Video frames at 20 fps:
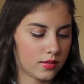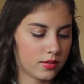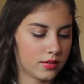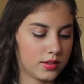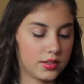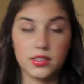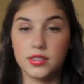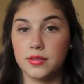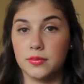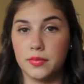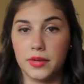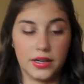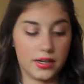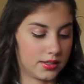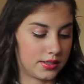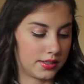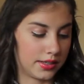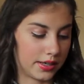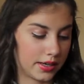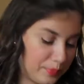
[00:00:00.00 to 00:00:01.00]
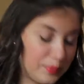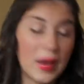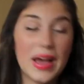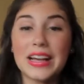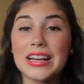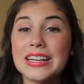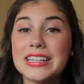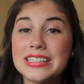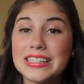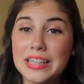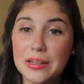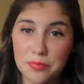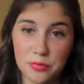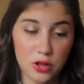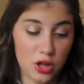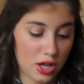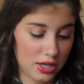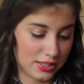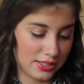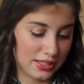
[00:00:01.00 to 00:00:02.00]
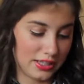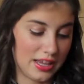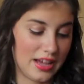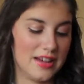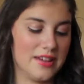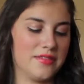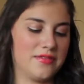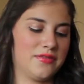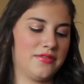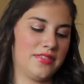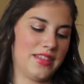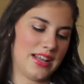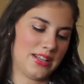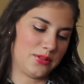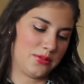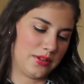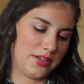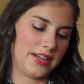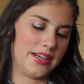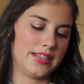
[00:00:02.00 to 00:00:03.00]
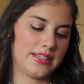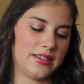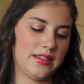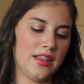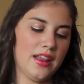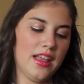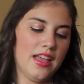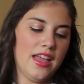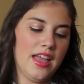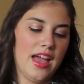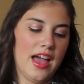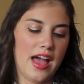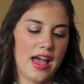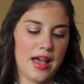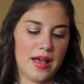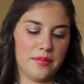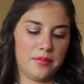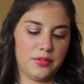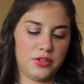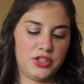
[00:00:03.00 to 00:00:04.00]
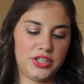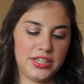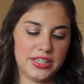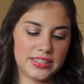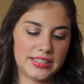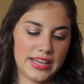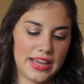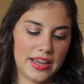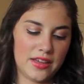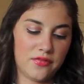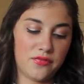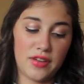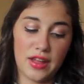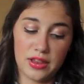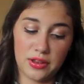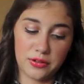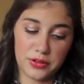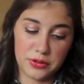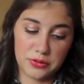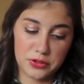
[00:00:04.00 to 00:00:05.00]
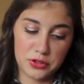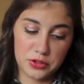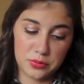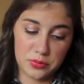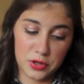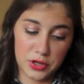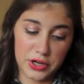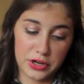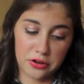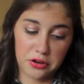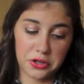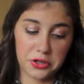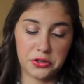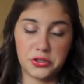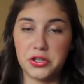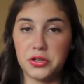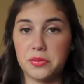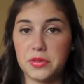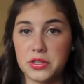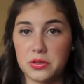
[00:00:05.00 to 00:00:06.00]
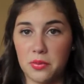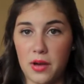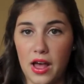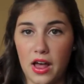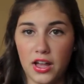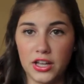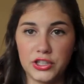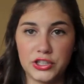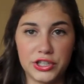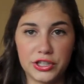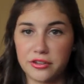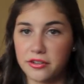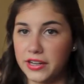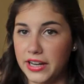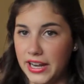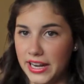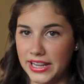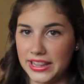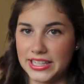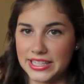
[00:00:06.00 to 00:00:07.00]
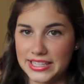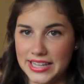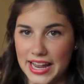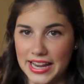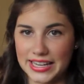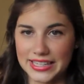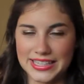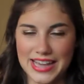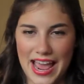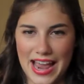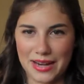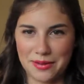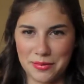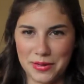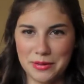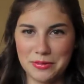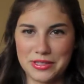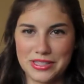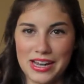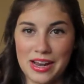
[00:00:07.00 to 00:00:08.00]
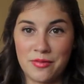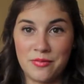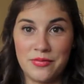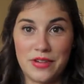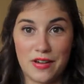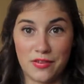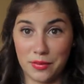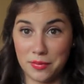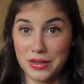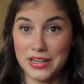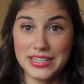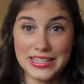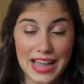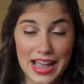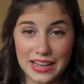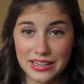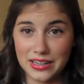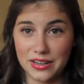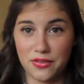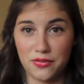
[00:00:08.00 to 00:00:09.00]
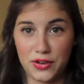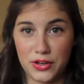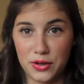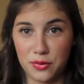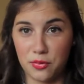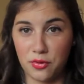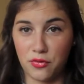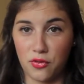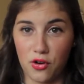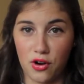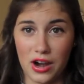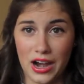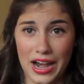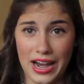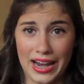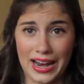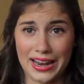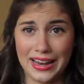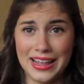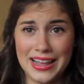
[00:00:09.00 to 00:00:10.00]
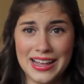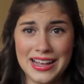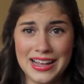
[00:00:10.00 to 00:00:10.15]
This is embarrassing. Becca's Lip Gloss Love, that's what it is. Um, she is a fellow YouTuber here on YouTube as well, and she created this tag and tagged me, which I've never been tagged in a video before, and